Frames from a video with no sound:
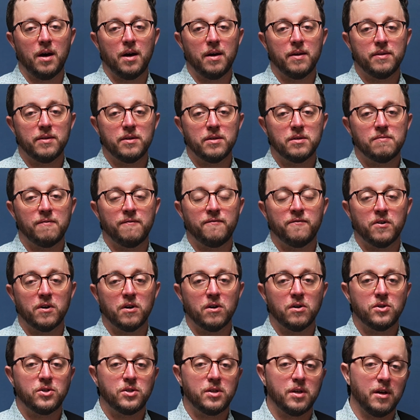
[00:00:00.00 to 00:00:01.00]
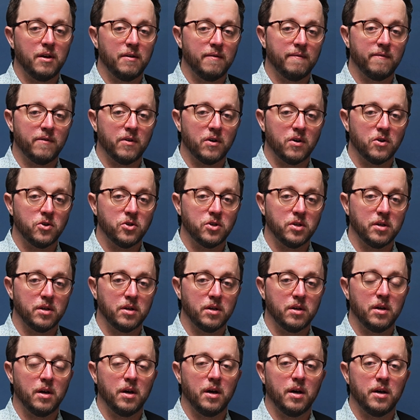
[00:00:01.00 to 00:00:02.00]
this first
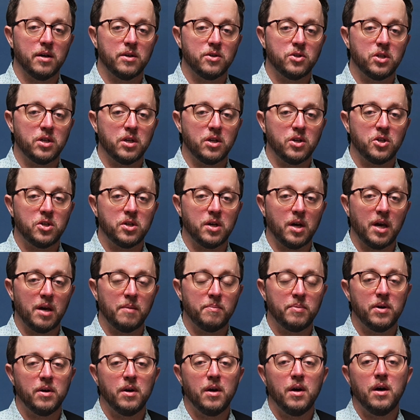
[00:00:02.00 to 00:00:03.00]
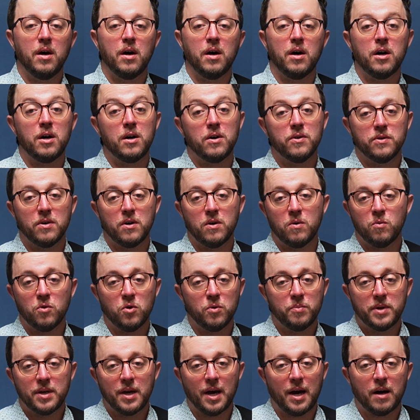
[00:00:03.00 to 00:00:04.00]
inversion G shape, although
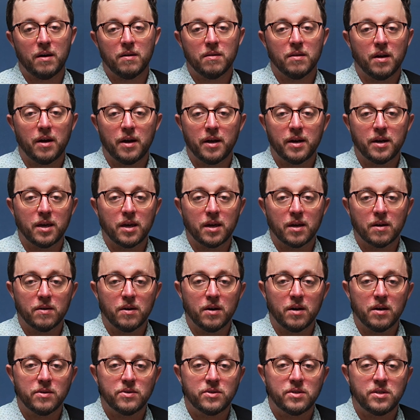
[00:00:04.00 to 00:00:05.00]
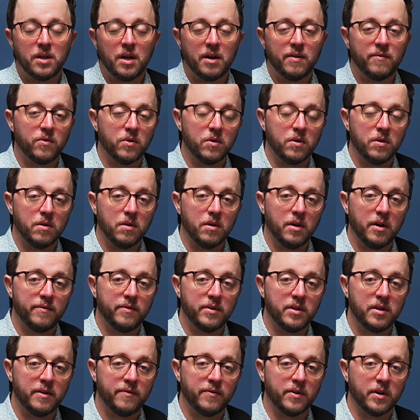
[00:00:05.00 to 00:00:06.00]
we'll be outlining several of
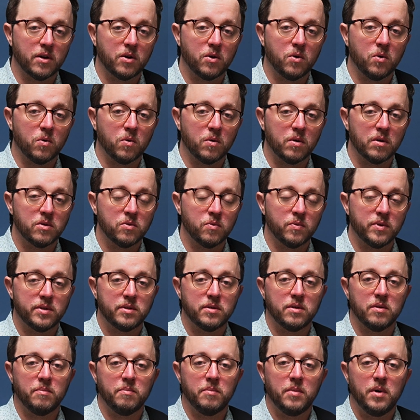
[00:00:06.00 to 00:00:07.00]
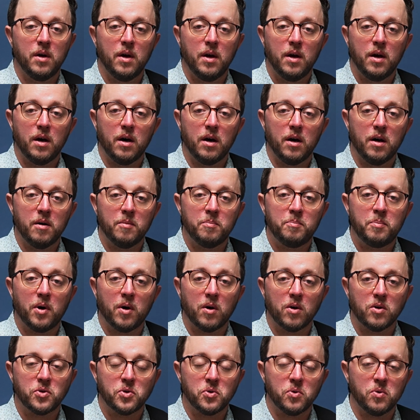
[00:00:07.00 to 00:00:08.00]
the different chords with some
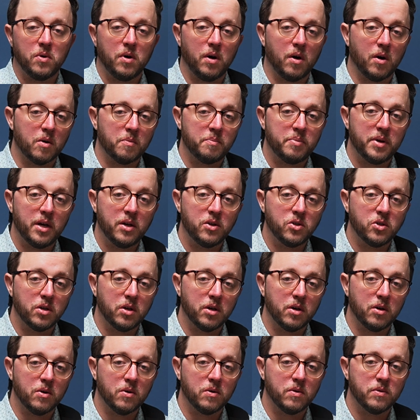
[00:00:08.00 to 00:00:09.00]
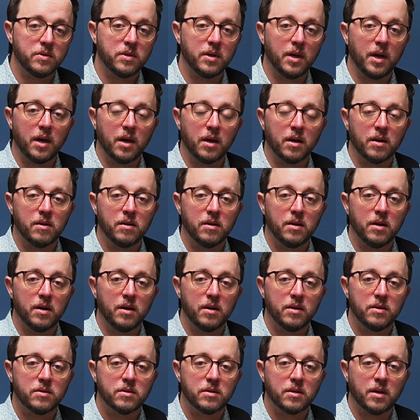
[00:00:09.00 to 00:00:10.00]
partial arpeggios and
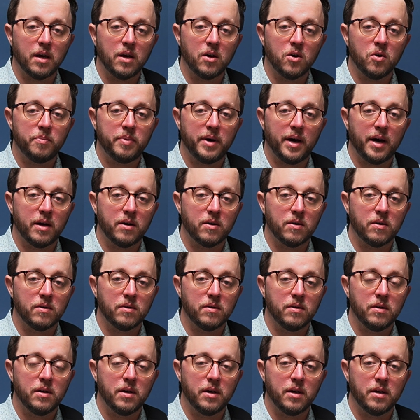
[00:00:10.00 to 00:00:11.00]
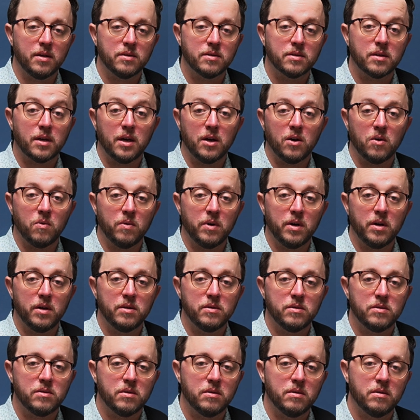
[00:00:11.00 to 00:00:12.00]
scale pattern and scale
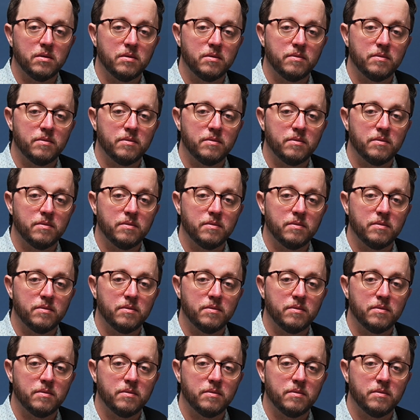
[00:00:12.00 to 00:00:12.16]
runs.